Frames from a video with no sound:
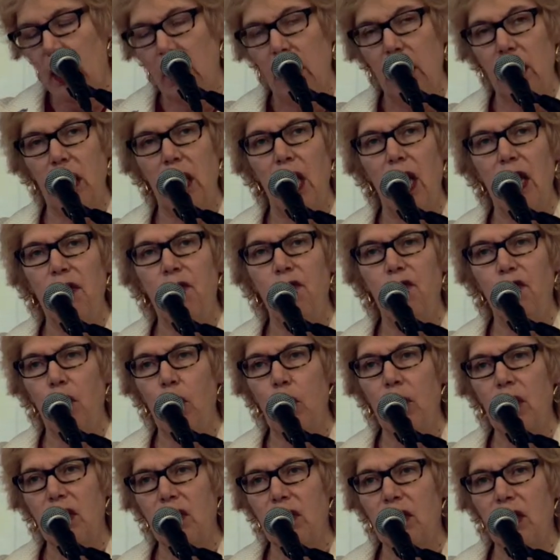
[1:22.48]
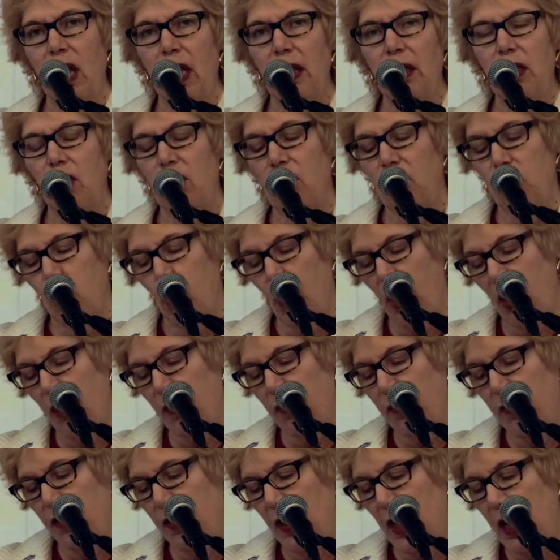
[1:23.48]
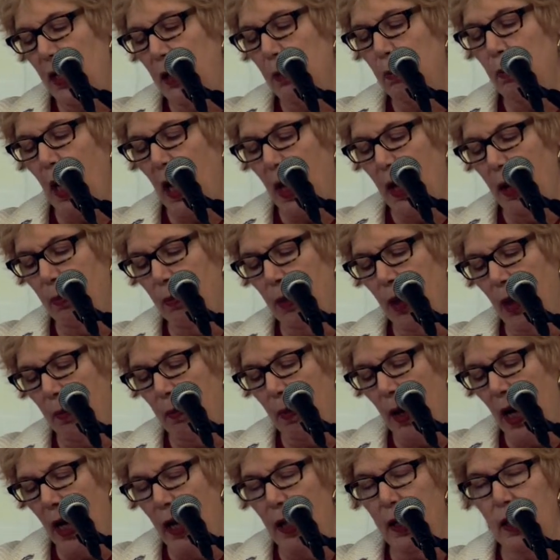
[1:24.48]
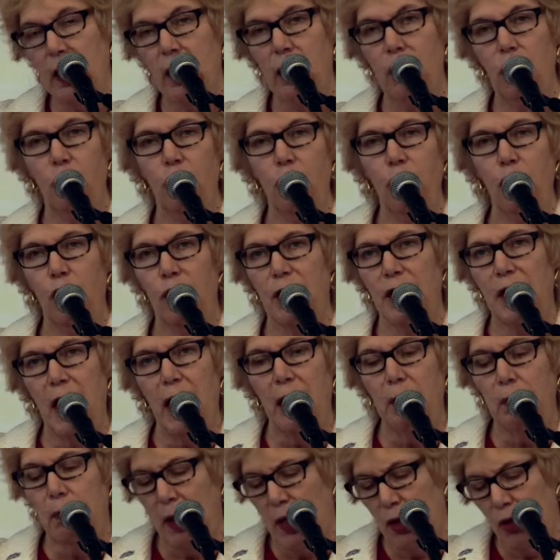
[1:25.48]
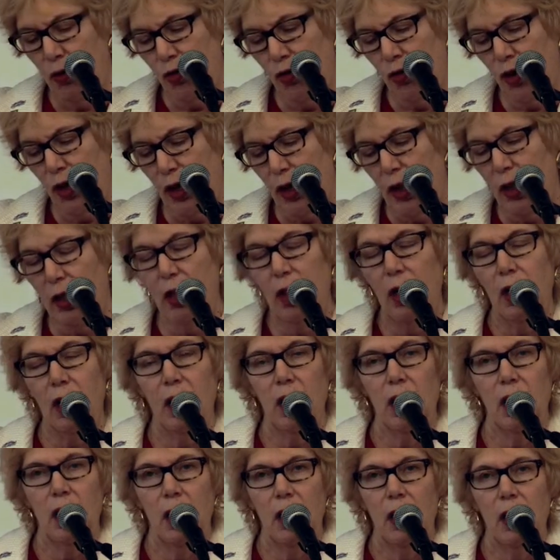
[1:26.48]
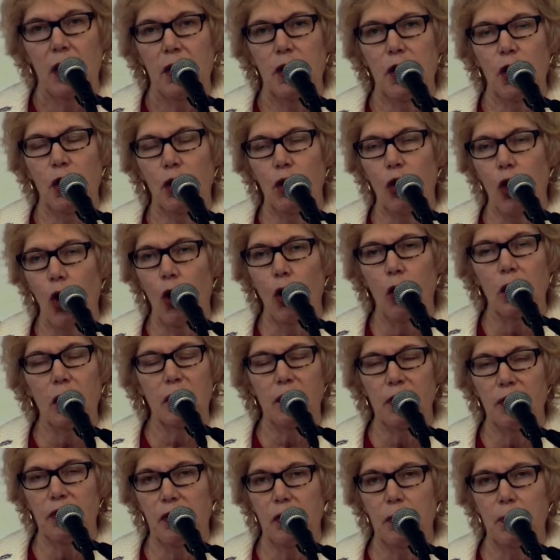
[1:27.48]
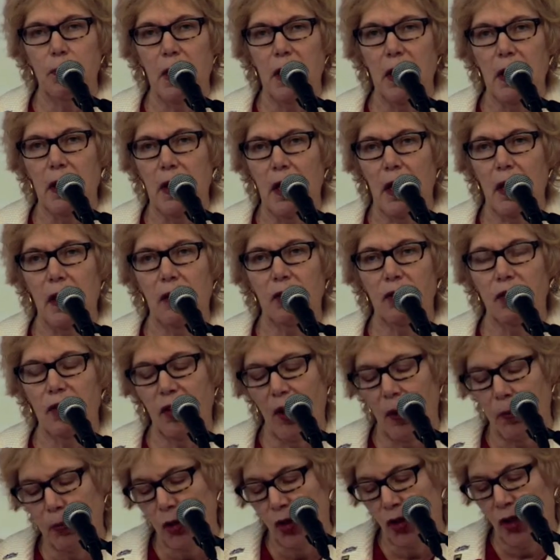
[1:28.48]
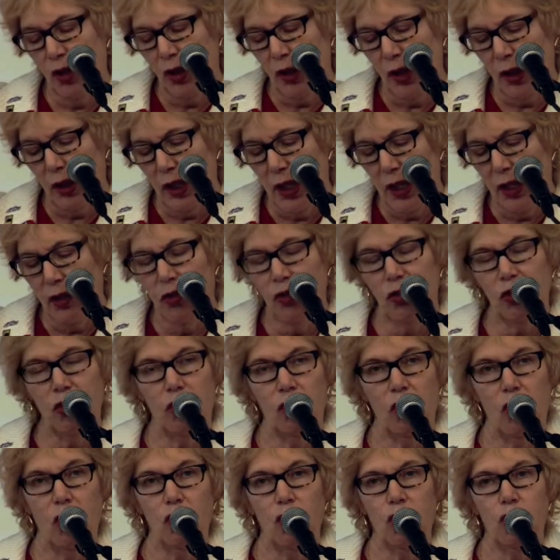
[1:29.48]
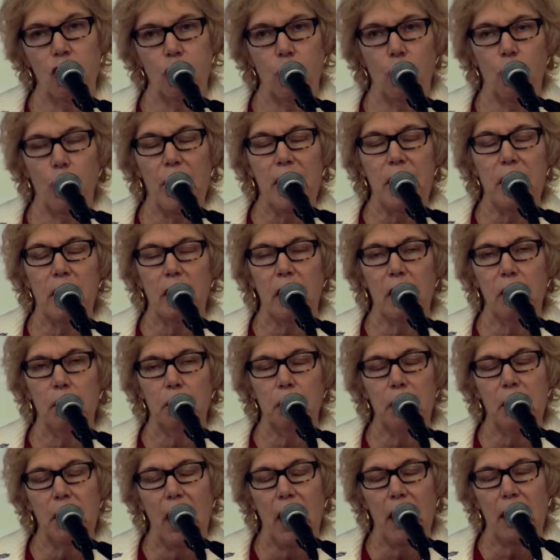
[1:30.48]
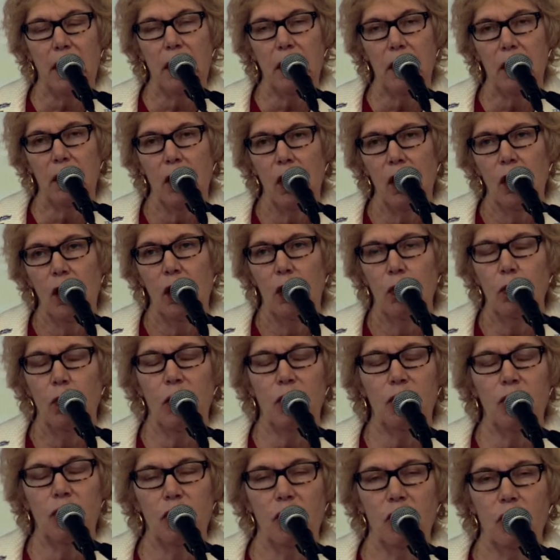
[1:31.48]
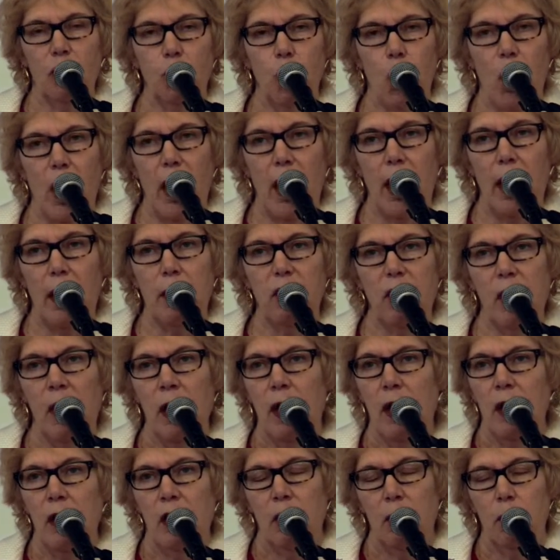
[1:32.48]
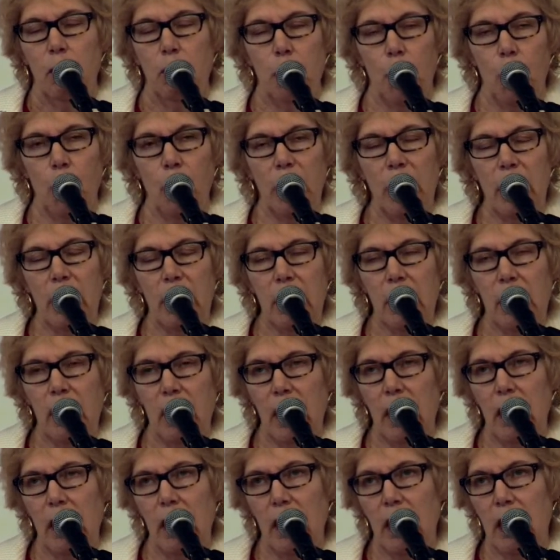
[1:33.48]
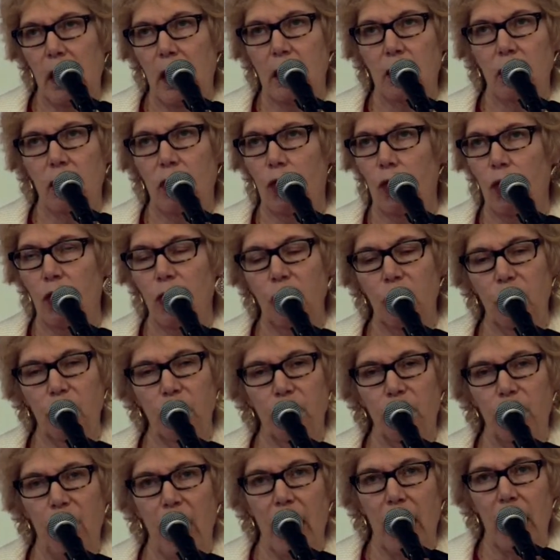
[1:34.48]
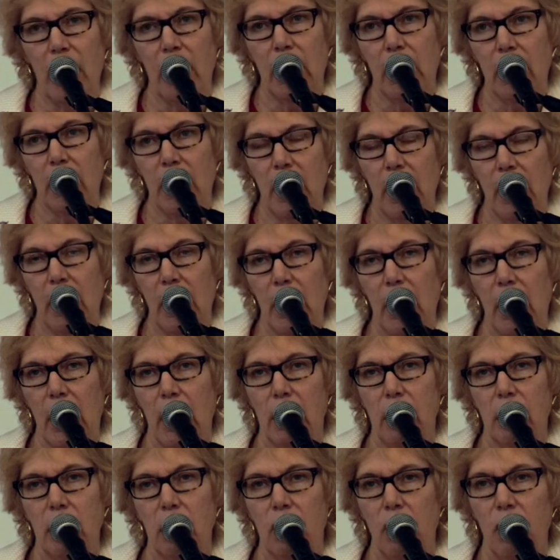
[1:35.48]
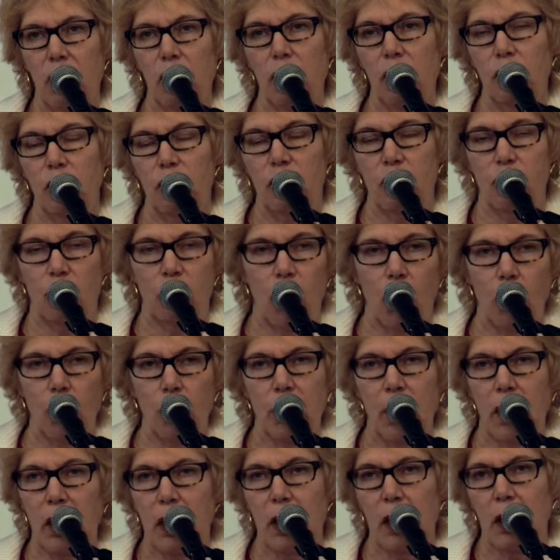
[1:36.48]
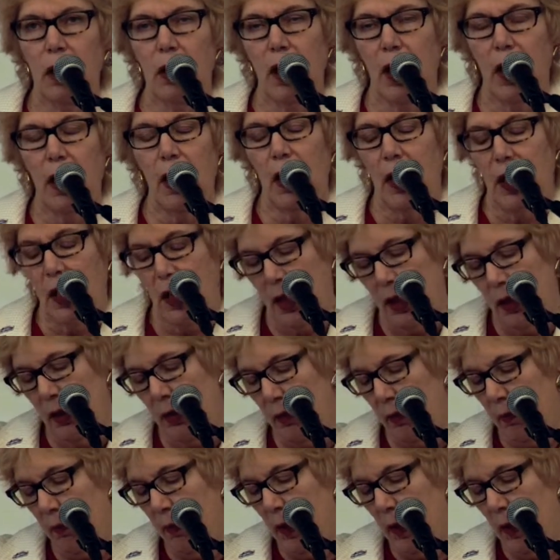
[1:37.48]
They focus on the 12th Imam, the Mahdi, you've heard that mentioned. Their goal is to be exceptionally Sharia compliant, which is why burning and crucifying and stoning and